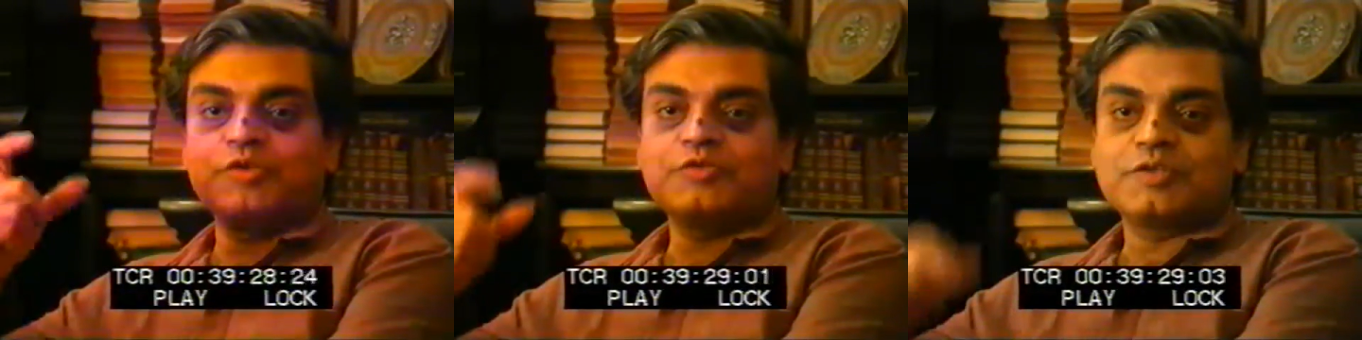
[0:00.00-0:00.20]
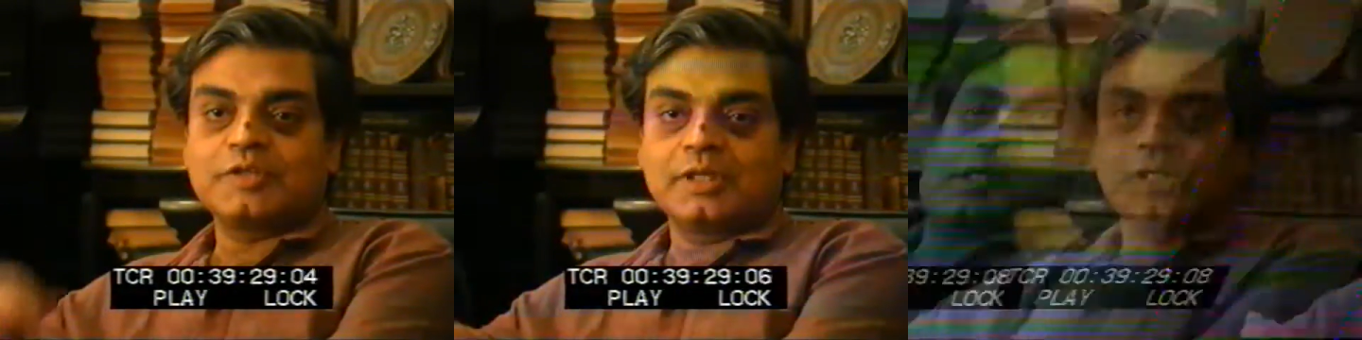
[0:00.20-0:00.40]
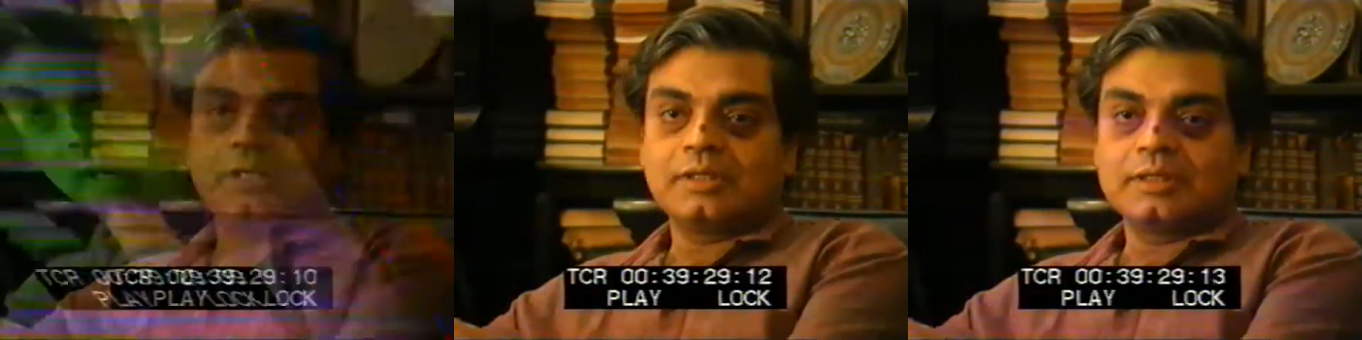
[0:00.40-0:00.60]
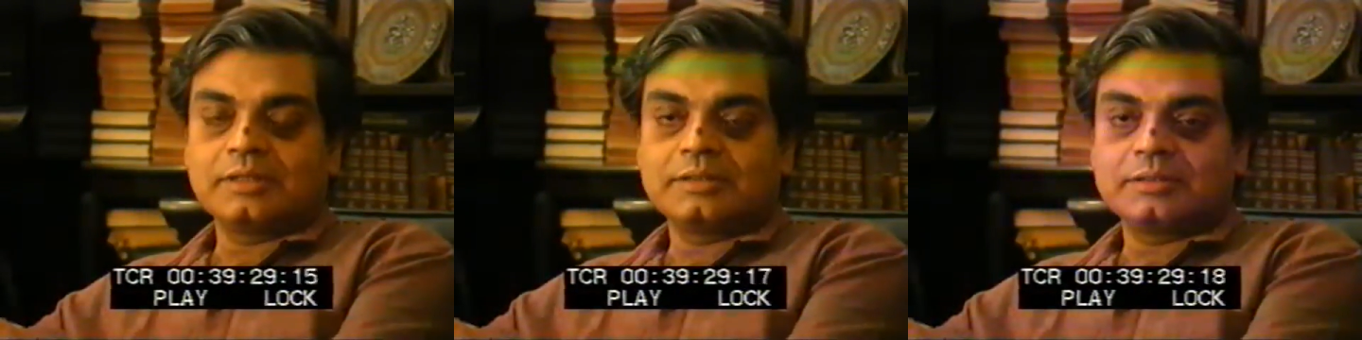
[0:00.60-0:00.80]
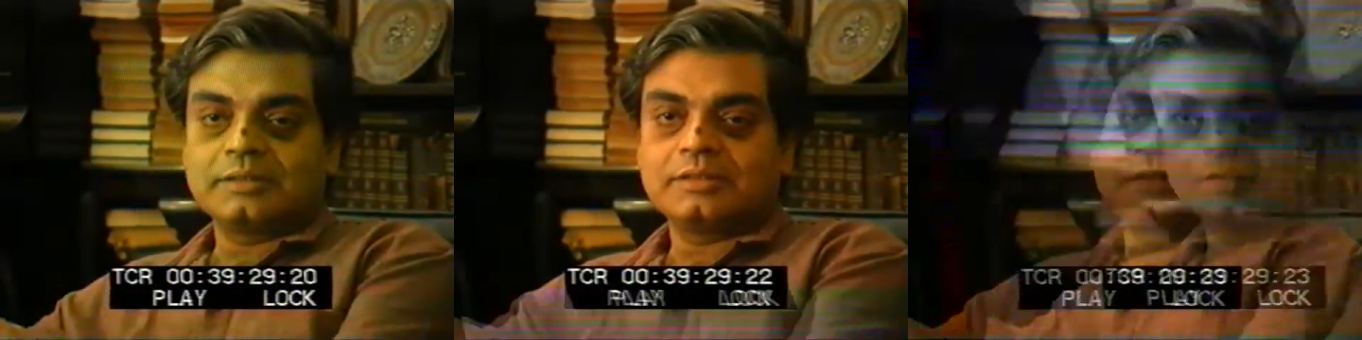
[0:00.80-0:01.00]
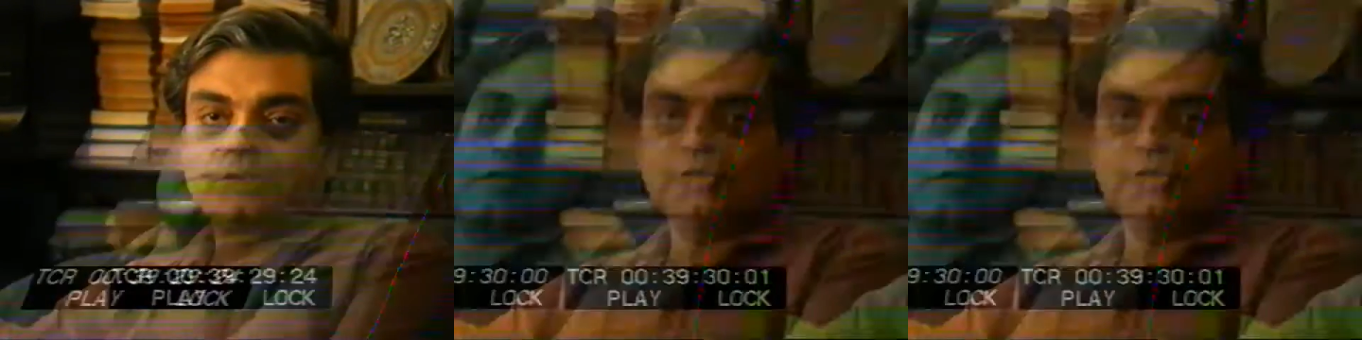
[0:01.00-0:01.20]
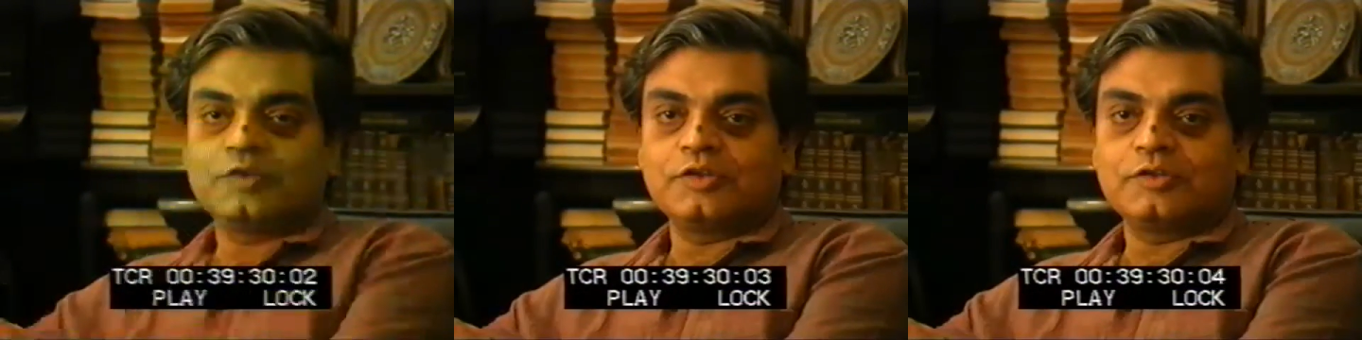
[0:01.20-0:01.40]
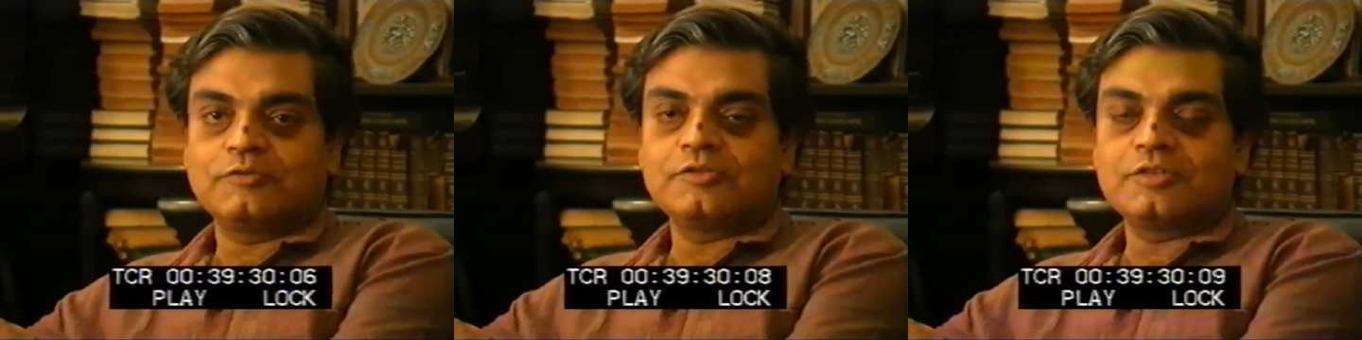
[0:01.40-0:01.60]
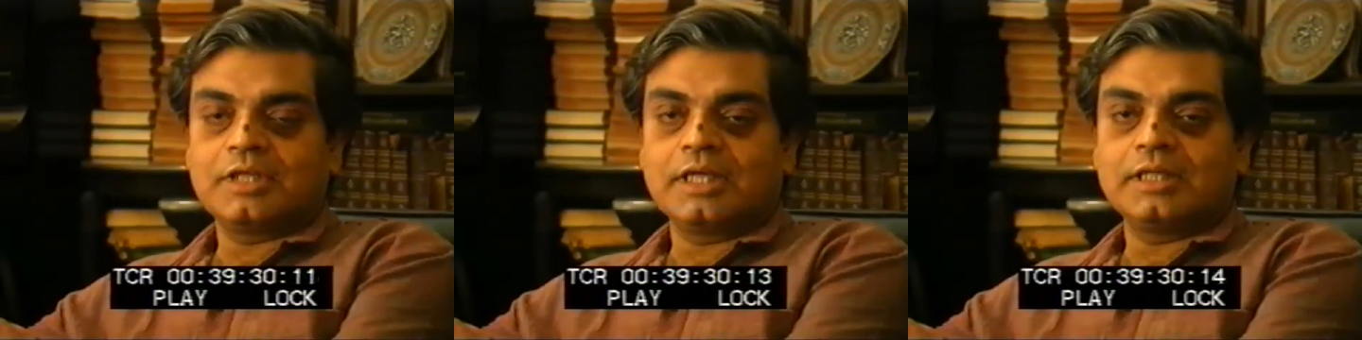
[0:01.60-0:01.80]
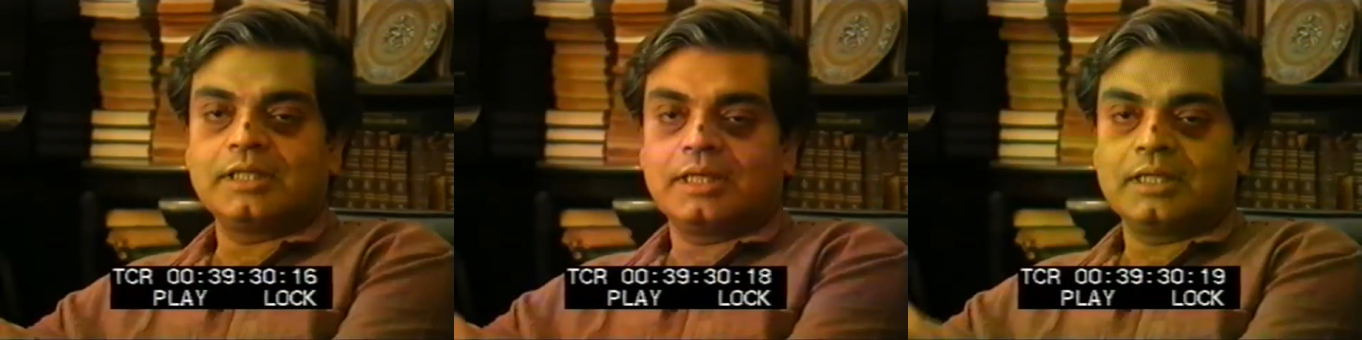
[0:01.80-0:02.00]
of music, and so it's
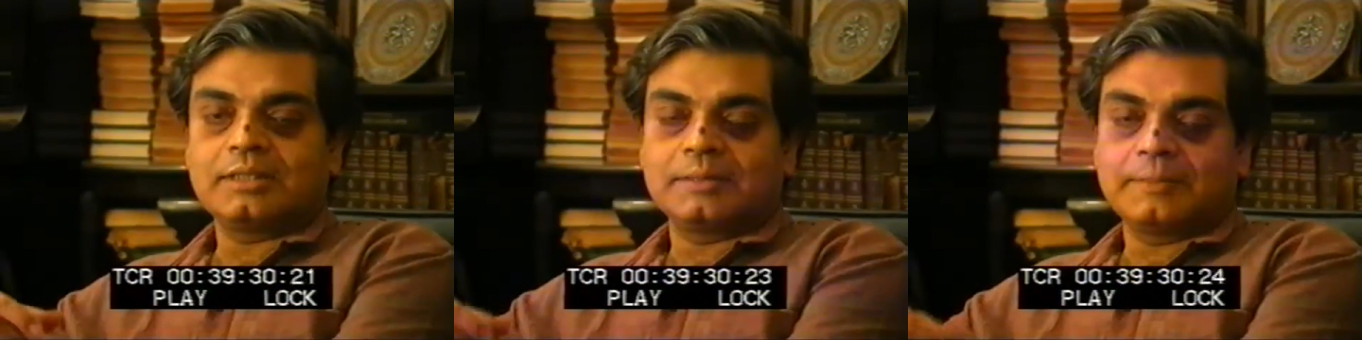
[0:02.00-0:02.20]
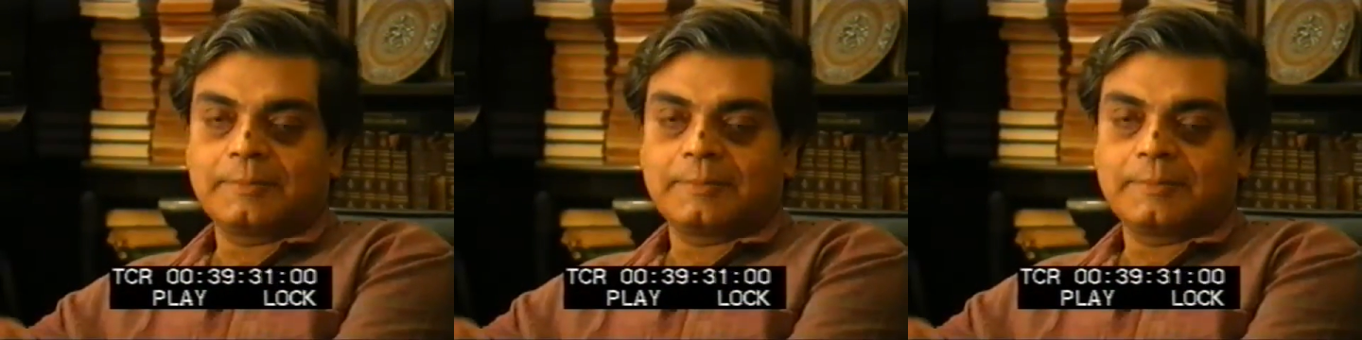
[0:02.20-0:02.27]
like that.